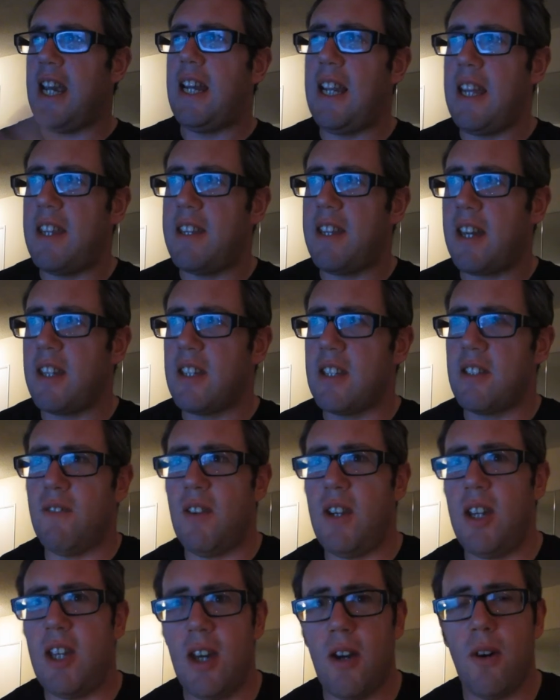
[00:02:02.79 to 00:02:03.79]
anything in this
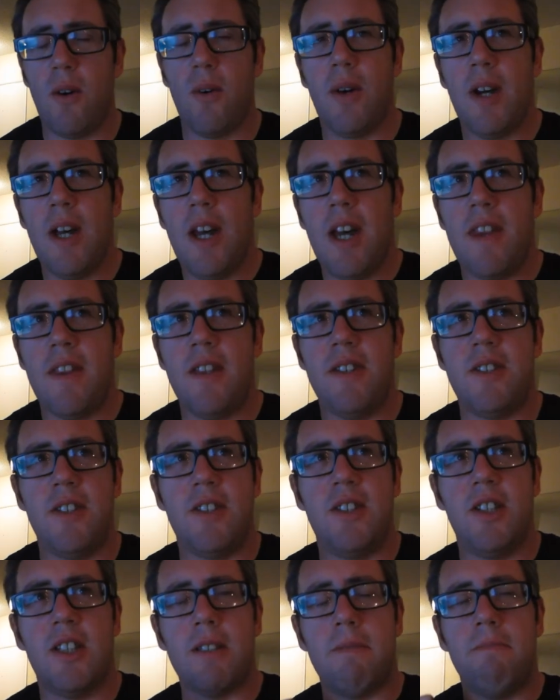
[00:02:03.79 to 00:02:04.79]
video. This is
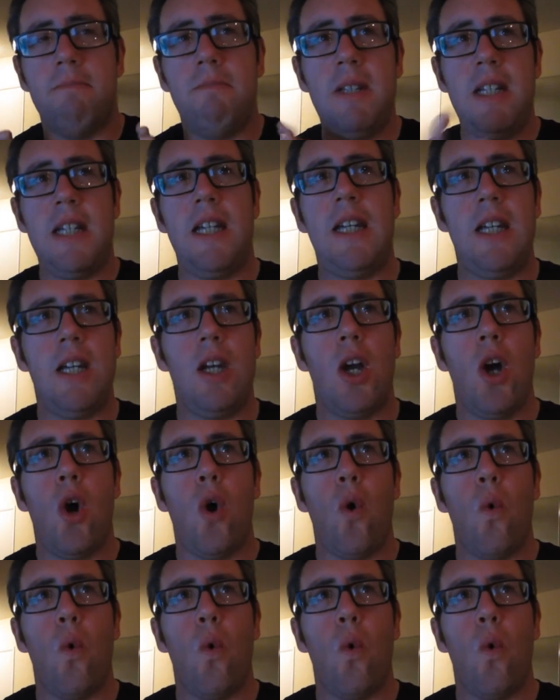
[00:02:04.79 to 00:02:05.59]
just me